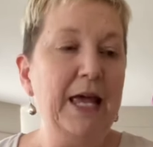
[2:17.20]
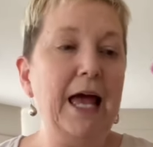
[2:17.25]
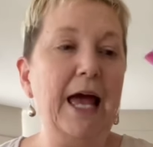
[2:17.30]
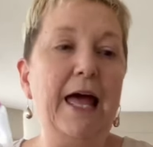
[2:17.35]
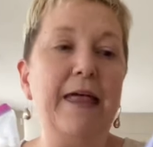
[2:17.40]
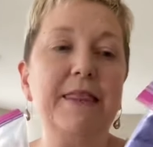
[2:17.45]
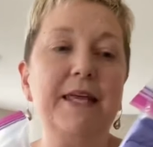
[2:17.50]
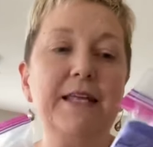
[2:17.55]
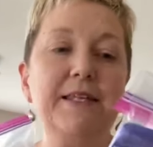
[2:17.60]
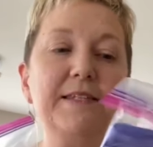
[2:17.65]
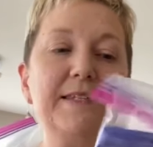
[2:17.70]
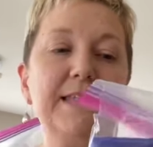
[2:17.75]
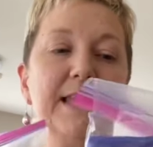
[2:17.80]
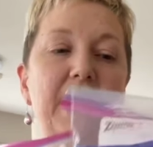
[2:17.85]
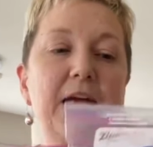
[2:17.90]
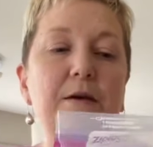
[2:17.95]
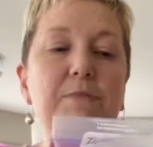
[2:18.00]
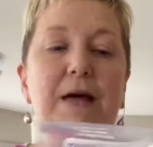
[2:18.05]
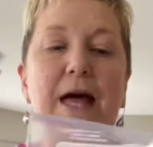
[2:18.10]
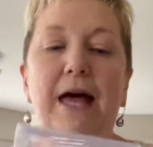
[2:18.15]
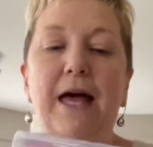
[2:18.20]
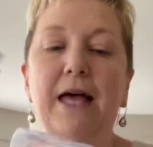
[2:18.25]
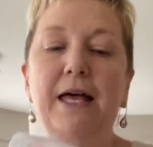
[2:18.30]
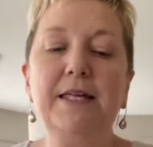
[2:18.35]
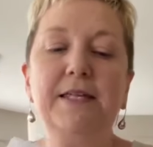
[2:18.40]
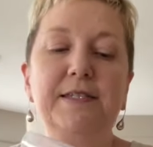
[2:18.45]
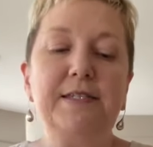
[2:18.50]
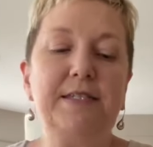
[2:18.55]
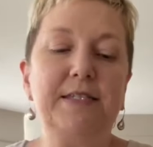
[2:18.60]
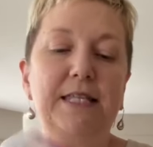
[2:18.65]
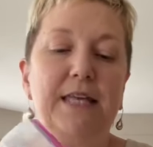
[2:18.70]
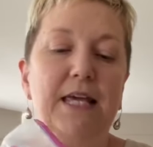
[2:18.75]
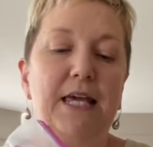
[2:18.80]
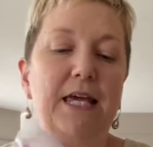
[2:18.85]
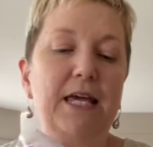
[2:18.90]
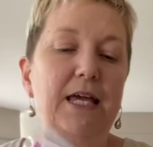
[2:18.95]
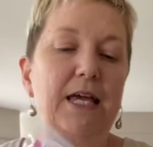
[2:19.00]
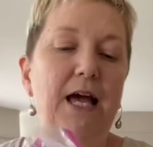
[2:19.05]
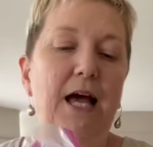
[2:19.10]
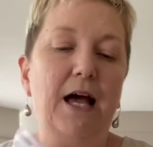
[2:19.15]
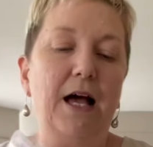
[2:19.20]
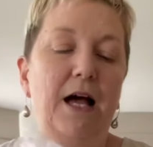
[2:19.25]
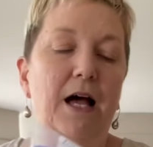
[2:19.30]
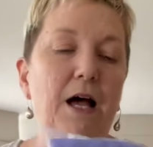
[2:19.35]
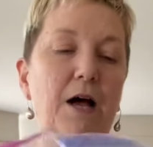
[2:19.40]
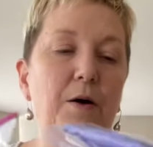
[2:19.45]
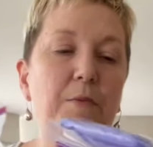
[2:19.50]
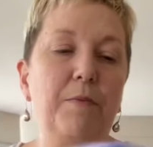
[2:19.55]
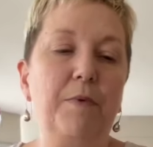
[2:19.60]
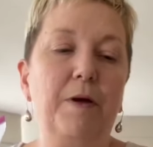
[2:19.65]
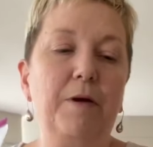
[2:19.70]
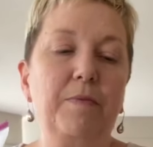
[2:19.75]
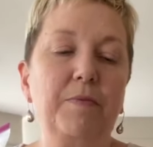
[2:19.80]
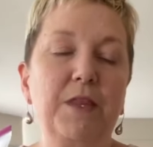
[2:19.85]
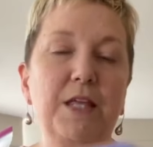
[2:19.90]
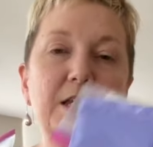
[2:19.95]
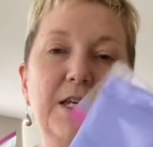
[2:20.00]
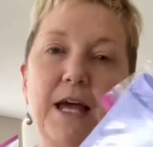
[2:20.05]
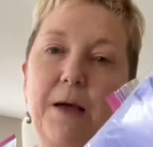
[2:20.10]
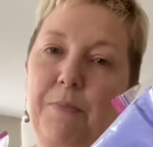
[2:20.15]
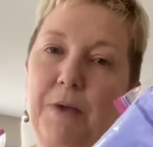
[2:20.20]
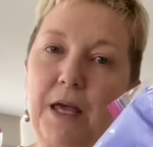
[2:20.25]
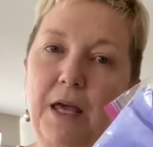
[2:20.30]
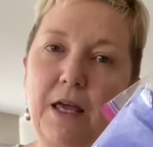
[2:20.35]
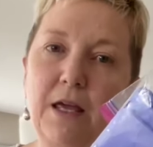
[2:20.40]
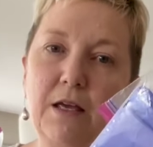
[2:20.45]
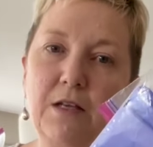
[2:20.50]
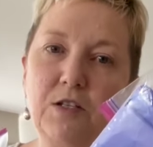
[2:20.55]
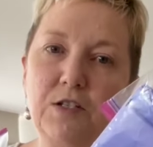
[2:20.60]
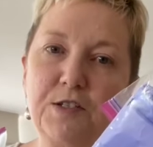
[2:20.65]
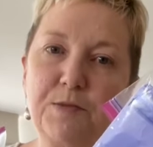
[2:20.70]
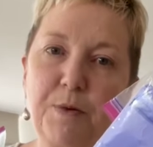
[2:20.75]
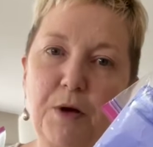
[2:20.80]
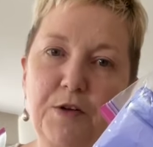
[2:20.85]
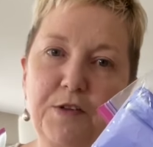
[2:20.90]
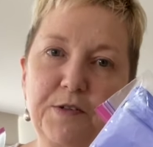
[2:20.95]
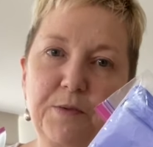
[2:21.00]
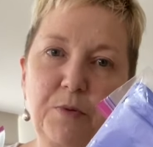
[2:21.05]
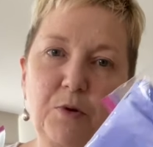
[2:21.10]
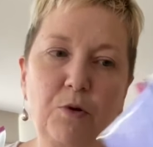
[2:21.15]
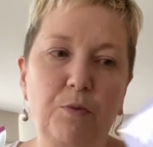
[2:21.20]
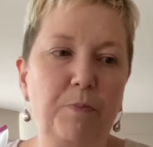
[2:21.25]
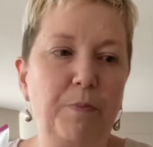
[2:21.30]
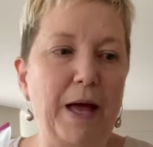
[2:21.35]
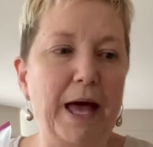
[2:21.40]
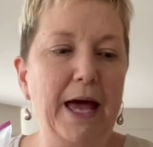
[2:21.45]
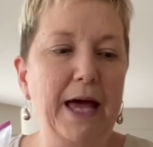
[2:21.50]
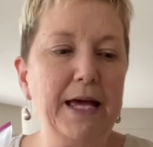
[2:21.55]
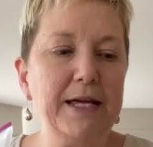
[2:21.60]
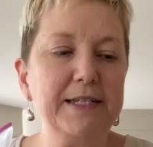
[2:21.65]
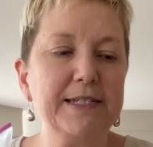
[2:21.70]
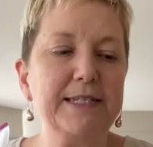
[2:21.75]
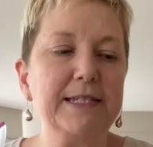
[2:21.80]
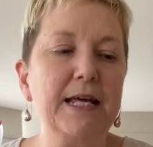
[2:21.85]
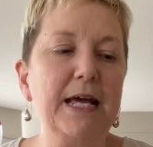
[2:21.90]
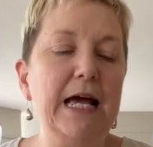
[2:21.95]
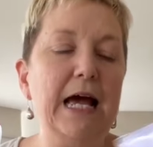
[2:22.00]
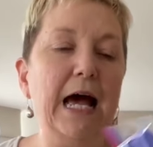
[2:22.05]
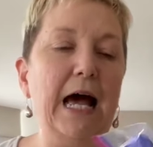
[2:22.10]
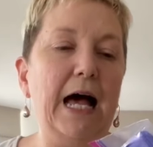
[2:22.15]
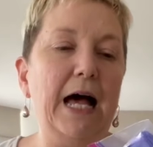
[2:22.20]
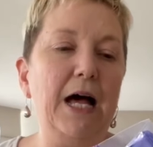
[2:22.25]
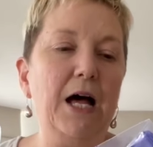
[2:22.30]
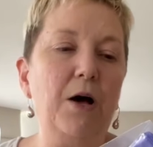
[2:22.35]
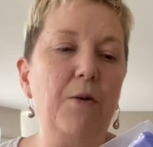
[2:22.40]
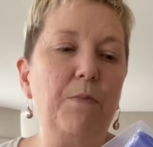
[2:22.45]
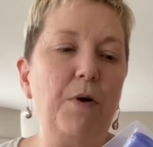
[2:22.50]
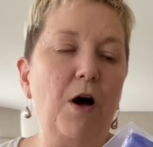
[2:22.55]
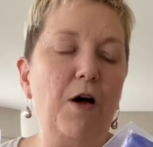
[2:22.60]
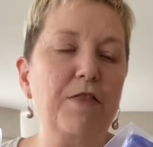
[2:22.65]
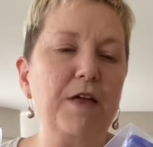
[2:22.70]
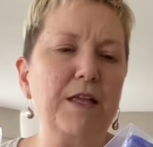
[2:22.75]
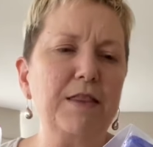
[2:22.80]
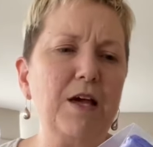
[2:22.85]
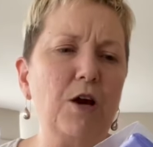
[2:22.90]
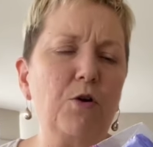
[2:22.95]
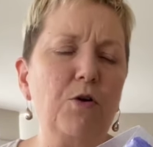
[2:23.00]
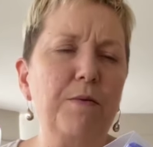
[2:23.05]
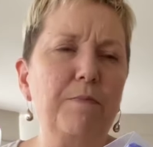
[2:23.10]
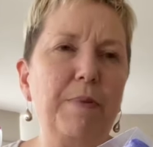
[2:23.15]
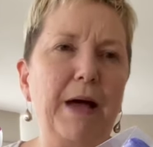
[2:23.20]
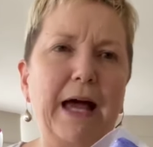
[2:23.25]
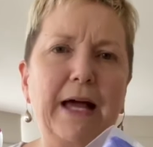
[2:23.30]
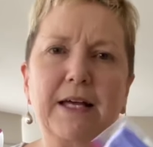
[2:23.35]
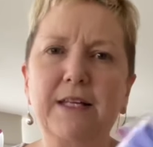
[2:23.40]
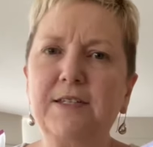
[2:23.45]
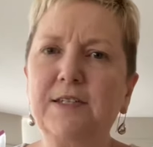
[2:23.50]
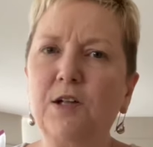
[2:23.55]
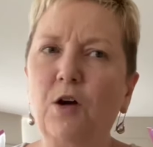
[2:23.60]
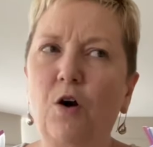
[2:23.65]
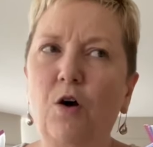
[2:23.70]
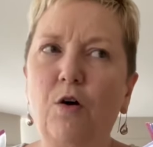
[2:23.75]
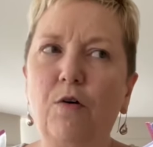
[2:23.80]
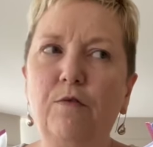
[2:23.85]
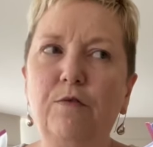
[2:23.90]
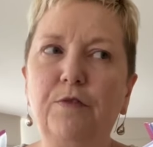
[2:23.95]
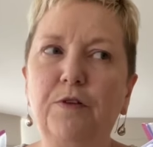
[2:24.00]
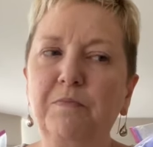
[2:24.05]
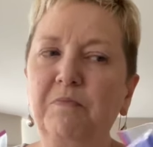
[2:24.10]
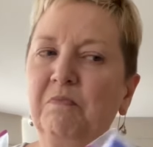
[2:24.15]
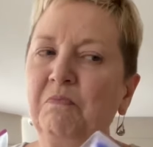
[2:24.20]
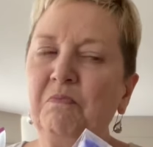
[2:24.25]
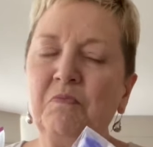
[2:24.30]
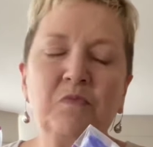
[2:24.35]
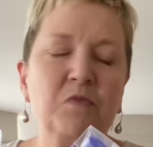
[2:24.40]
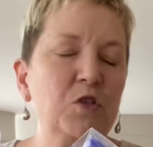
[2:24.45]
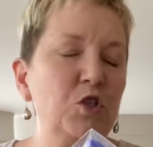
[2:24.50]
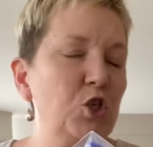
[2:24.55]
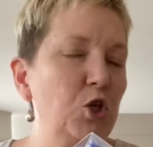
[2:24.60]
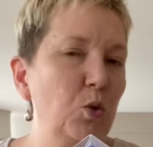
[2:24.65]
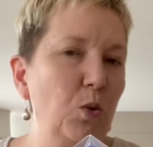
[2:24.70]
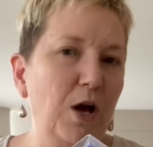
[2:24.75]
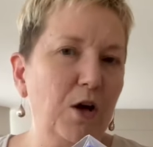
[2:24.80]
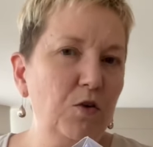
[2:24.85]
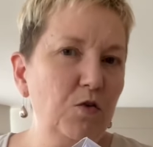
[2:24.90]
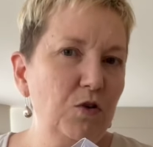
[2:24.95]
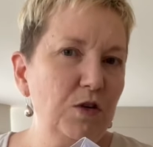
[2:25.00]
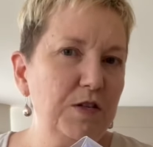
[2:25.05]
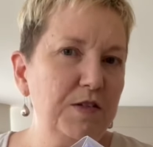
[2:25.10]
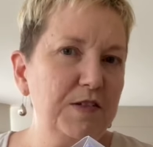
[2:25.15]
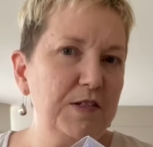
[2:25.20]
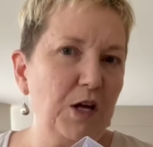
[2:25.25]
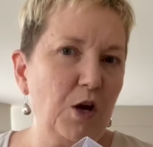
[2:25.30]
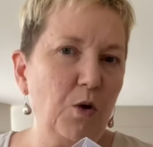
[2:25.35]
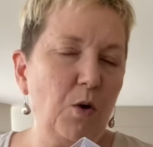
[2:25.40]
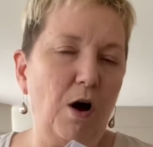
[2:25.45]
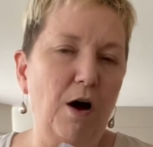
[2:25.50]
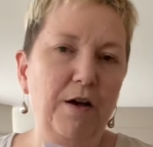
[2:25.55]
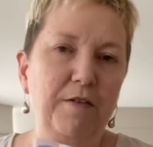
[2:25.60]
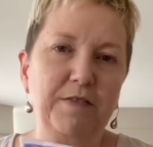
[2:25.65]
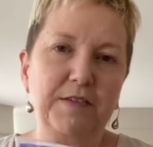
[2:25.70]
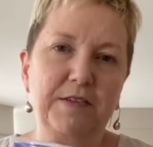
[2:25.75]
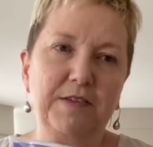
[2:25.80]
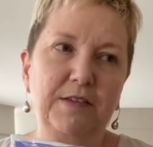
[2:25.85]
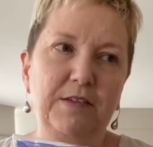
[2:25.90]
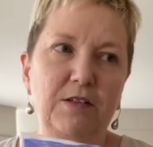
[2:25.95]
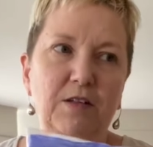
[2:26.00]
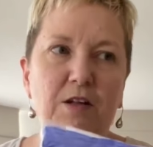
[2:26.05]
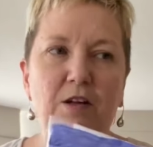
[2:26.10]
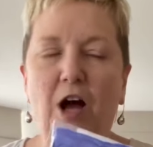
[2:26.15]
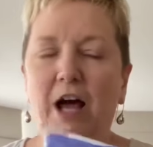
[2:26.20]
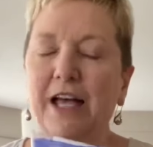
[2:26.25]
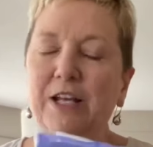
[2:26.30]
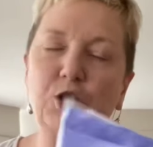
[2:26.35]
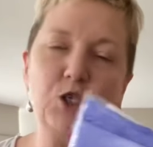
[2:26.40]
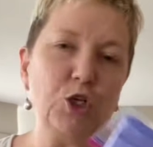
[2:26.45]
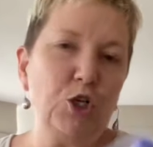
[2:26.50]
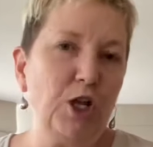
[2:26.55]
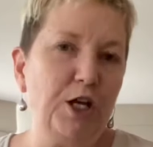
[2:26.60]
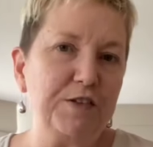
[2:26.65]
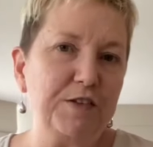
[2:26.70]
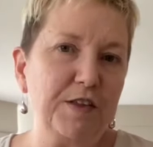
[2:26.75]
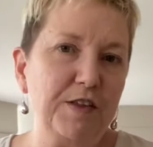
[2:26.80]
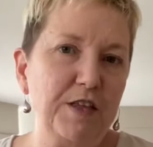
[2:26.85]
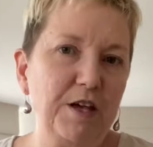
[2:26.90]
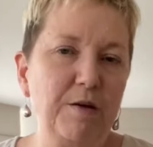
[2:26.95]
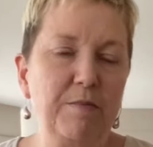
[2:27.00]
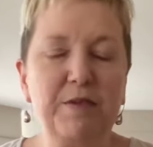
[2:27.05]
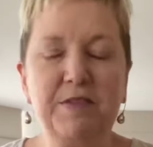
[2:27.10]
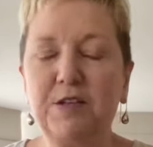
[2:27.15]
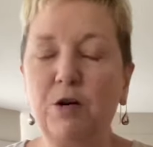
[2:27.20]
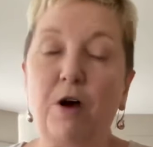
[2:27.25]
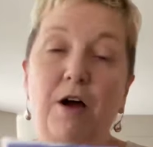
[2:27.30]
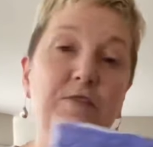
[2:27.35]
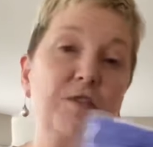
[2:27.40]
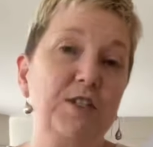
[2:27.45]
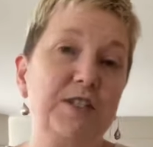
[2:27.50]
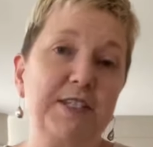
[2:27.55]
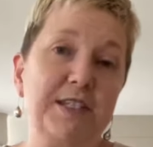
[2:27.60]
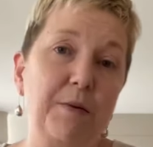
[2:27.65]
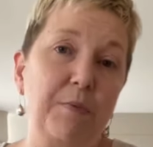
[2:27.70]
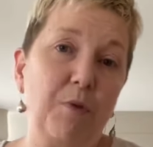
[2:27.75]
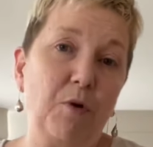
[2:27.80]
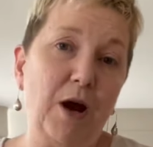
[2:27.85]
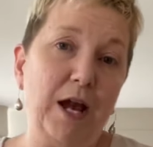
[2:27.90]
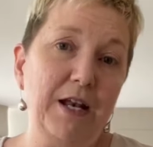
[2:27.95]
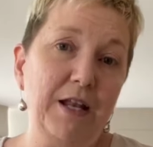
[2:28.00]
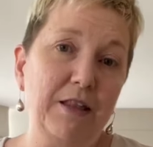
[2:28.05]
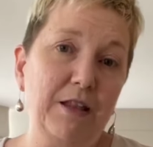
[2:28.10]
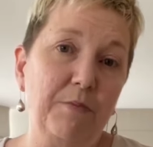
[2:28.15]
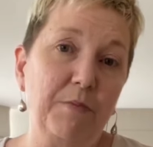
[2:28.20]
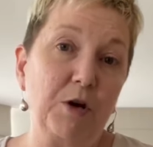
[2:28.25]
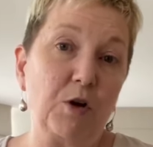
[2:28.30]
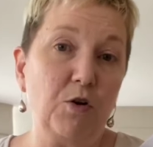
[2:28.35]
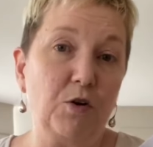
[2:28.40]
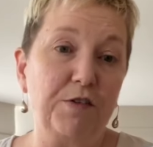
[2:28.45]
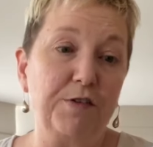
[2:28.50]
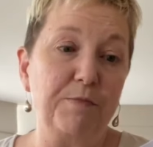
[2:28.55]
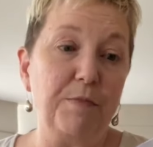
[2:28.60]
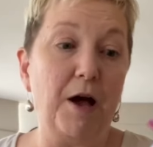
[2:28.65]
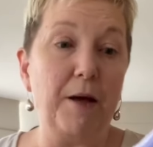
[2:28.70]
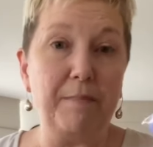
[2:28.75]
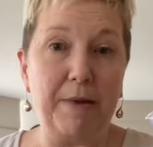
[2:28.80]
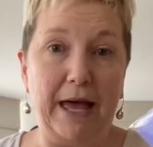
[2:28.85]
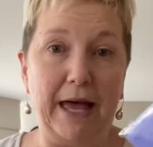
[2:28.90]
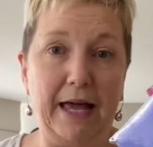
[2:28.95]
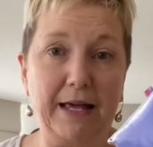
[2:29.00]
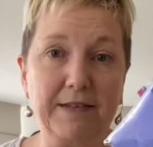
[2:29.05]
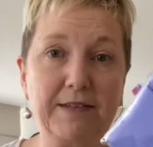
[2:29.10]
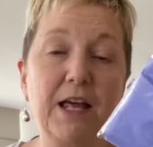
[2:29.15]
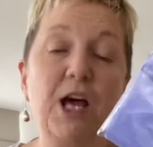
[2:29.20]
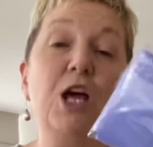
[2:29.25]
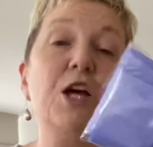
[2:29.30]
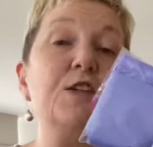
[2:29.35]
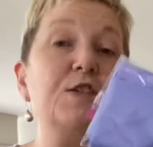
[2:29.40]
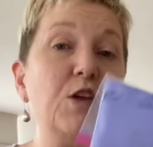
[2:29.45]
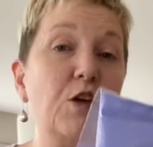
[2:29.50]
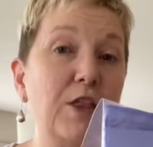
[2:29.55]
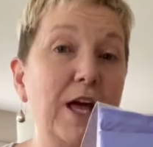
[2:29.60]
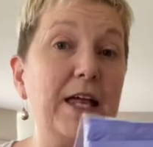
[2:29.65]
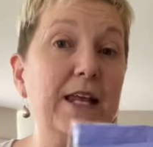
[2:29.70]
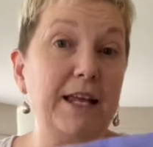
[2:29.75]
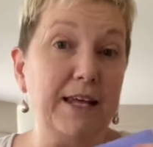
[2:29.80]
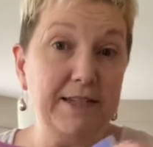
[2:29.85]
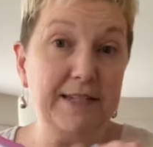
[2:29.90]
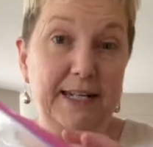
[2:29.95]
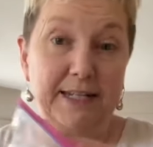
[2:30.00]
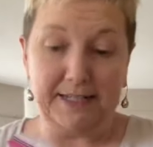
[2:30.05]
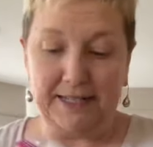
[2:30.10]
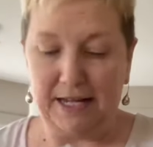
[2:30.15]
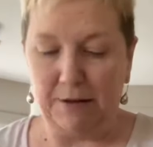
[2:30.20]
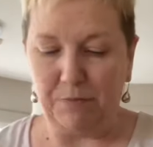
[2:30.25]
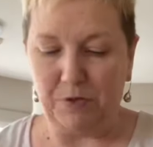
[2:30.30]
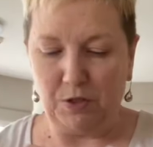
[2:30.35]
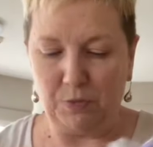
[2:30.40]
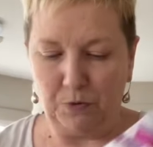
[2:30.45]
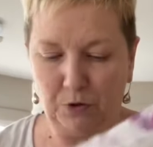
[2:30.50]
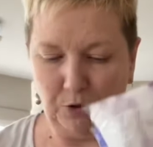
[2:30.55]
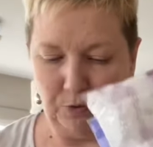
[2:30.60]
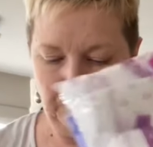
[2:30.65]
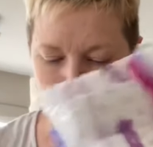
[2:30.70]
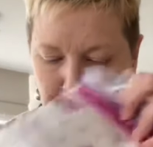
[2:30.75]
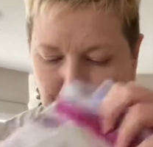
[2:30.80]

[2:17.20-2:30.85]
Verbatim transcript: And then same as the, um, the nappy disposable bags. Um, I think they were in packets of 200. So I've, I had two lots of them. So I've just separated them across my bags. So that is acceptable.